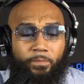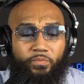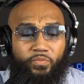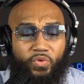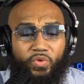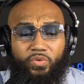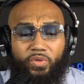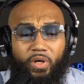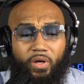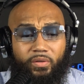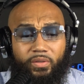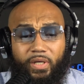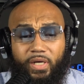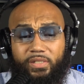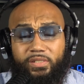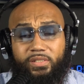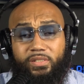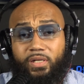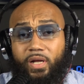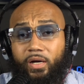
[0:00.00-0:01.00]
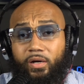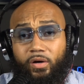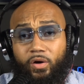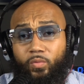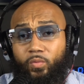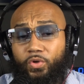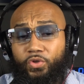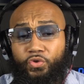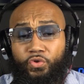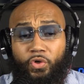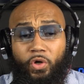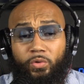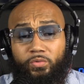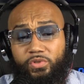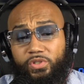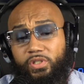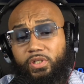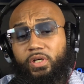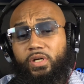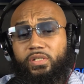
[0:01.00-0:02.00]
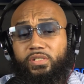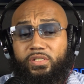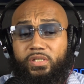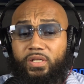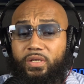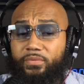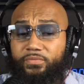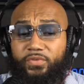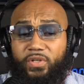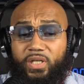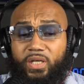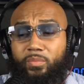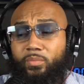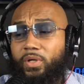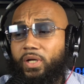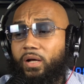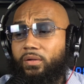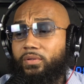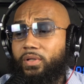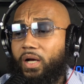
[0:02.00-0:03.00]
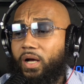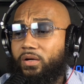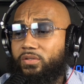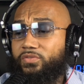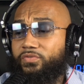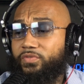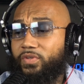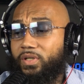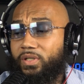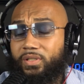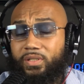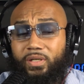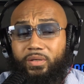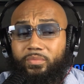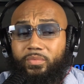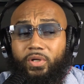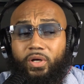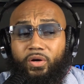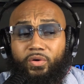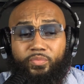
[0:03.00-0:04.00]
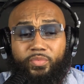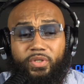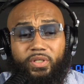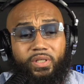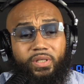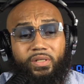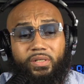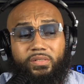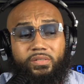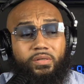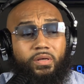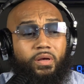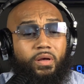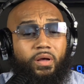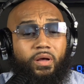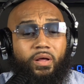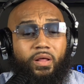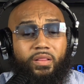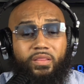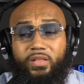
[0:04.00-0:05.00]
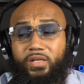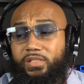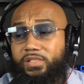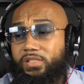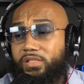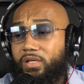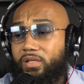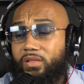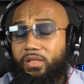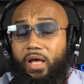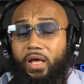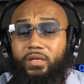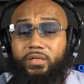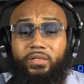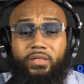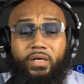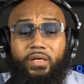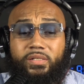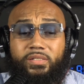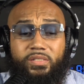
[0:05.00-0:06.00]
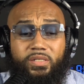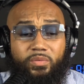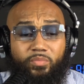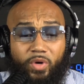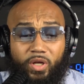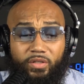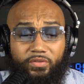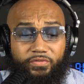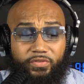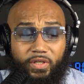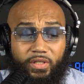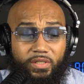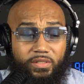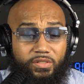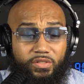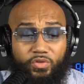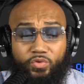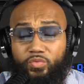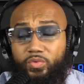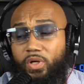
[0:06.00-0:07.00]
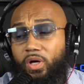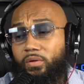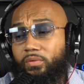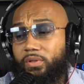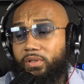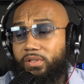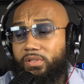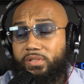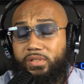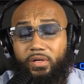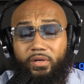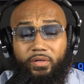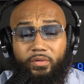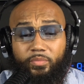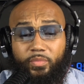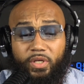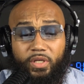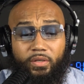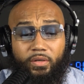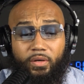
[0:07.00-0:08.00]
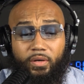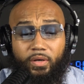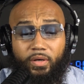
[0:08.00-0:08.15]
You know, like she like, oh well, you don't judge them for coming out the house fucked up. No, because the shit that dusty motherfuckers do don't concern me.